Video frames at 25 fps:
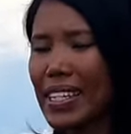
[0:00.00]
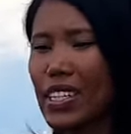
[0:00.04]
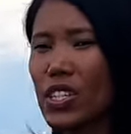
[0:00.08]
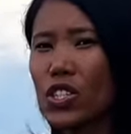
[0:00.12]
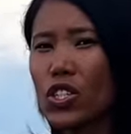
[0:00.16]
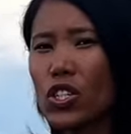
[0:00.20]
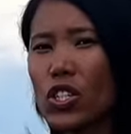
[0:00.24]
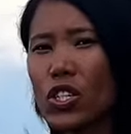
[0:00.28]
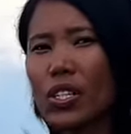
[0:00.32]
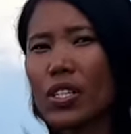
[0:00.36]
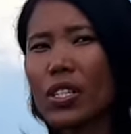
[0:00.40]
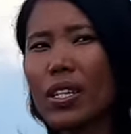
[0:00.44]

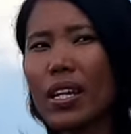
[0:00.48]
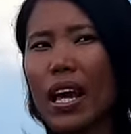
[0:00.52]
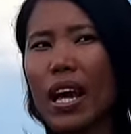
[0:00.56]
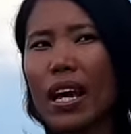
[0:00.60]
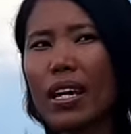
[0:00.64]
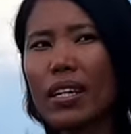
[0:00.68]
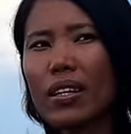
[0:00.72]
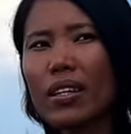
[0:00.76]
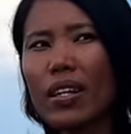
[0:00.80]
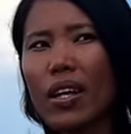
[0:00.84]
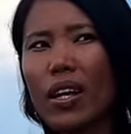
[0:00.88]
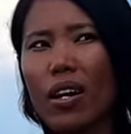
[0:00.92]
It's just
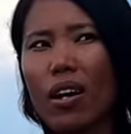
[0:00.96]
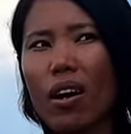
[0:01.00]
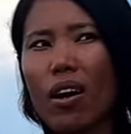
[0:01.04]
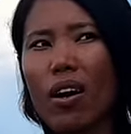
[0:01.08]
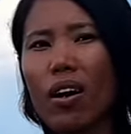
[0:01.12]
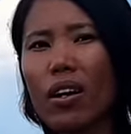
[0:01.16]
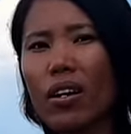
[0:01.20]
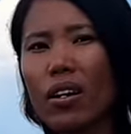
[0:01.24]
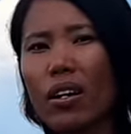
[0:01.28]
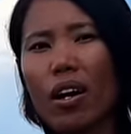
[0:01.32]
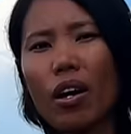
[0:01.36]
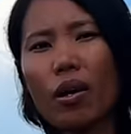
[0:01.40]
that they
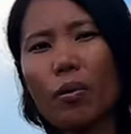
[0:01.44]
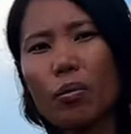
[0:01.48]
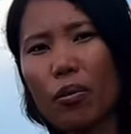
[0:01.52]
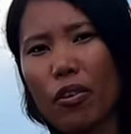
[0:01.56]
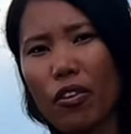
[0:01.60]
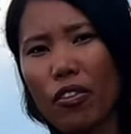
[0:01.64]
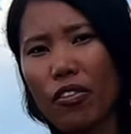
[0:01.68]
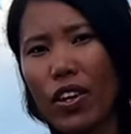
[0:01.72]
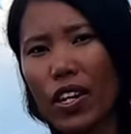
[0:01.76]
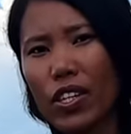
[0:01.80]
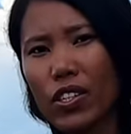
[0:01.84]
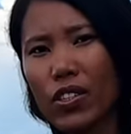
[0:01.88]
are
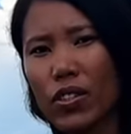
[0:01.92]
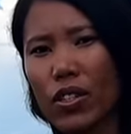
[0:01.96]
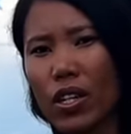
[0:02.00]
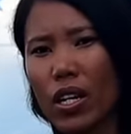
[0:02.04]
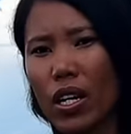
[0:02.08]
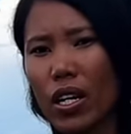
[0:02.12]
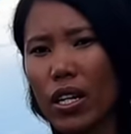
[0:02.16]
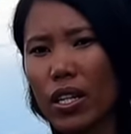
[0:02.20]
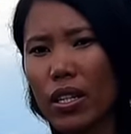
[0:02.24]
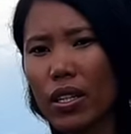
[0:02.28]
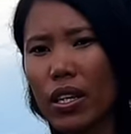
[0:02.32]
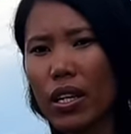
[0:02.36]

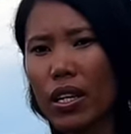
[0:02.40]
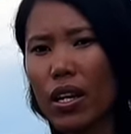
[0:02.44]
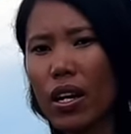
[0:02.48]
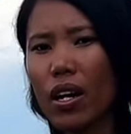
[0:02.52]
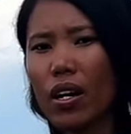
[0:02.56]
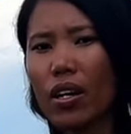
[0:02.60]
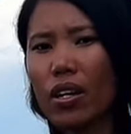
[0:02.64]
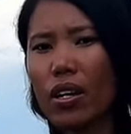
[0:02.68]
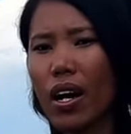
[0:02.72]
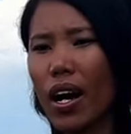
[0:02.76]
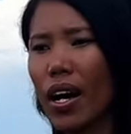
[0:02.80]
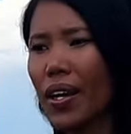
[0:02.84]
unprofessional. They
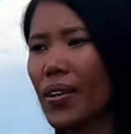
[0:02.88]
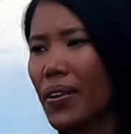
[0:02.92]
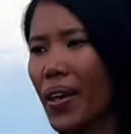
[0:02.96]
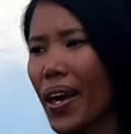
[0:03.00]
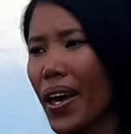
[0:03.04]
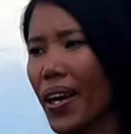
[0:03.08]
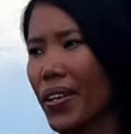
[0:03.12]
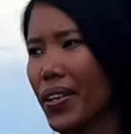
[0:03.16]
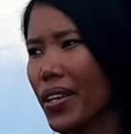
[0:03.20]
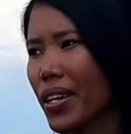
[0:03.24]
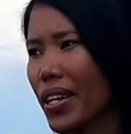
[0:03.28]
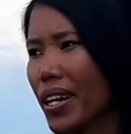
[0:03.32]
are
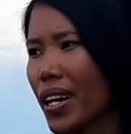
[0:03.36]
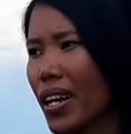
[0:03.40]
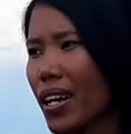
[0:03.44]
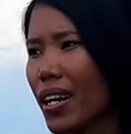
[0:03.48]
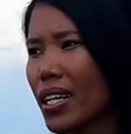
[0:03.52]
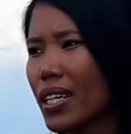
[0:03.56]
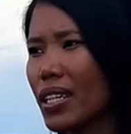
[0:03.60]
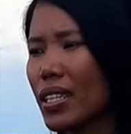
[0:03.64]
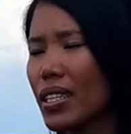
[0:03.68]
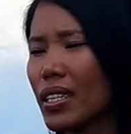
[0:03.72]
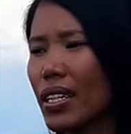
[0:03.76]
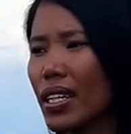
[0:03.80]

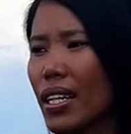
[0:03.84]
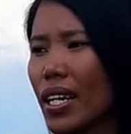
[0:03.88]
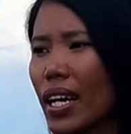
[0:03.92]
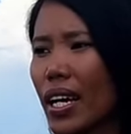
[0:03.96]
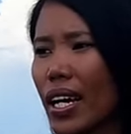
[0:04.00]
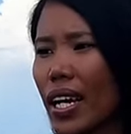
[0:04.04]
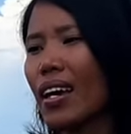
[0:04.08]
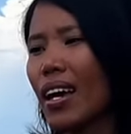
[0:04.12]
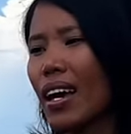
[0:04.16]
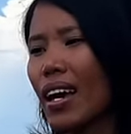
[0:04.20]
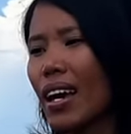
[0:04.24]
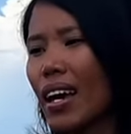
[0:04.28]
unethical.
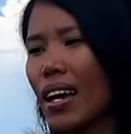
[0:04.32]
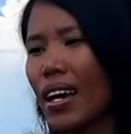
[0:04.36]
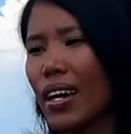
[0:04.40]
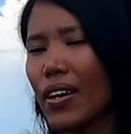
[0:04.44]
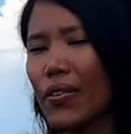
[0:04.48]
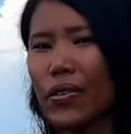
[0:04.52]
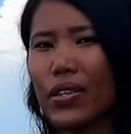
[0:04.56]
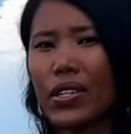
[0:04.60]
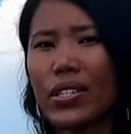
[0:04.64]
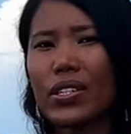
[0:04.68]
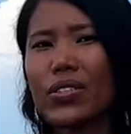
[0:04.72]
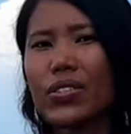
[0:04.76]

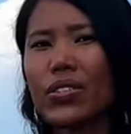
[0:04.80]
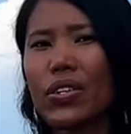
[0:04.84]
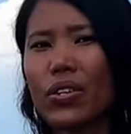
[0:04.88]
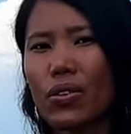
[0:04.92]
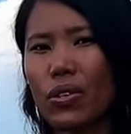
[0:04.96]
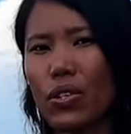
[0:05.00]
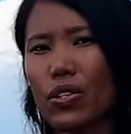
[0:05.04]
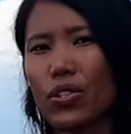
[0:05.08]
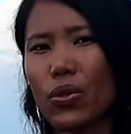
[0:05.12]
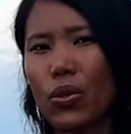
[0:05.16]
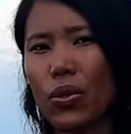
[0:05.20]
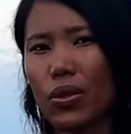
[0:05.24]
And this is
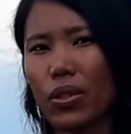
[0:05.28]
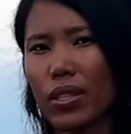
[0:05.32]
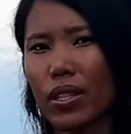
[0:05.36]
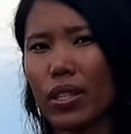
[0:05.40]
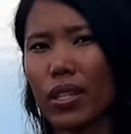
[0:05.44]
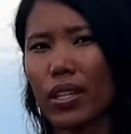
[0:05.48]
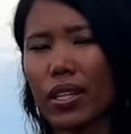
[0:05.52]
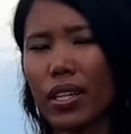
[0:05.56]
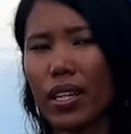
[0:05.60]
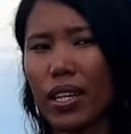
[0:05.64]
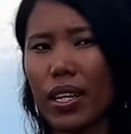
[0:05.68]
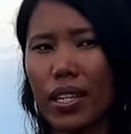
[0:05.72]
the
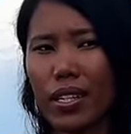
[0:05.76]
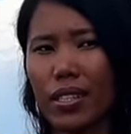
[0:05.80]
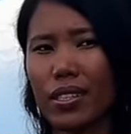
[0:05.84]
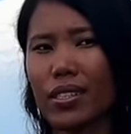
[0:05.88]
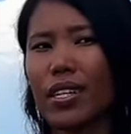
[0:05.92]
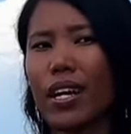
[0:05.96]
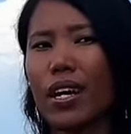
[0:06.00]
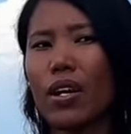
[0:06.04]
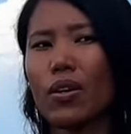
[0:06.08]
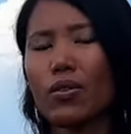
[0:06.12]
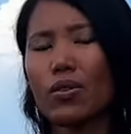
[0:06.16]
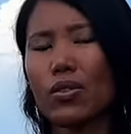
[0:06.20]
result.
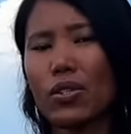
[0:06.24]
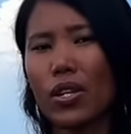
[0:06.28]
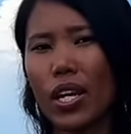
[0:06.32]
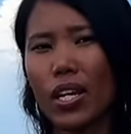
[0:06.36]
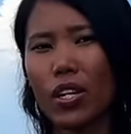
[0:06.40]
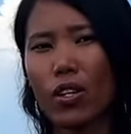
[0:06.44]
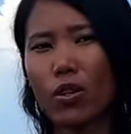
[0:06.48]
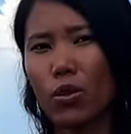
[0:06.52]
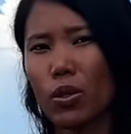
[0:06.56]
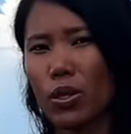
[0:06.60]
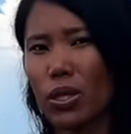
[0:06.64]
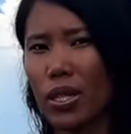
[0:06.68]
It sounds
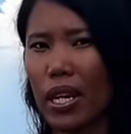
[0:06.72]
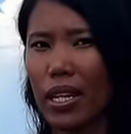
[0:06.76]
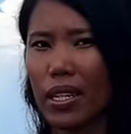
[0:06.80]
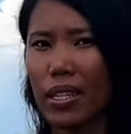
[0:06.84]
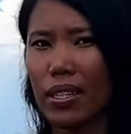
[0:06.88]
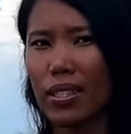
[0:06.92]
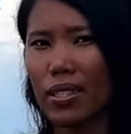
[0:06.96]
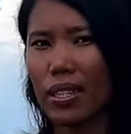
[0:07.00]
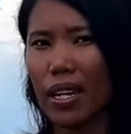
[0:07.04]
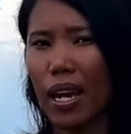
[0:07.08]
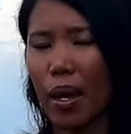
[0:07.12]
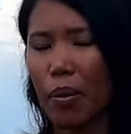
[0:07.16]
and looks
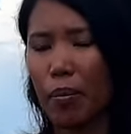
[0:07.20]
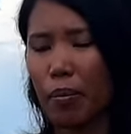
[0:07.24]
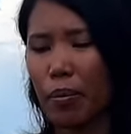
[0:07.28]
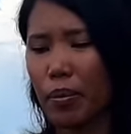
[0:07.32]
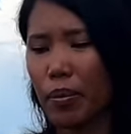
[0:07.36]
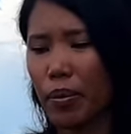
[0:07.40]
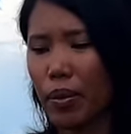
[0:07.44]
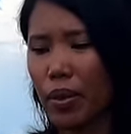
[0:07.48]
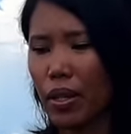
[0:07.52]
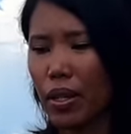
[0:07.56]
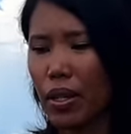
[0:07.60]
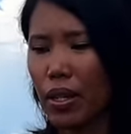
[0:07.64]
like a
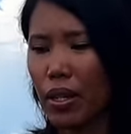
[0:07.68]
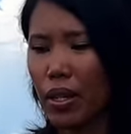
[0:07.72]
scam.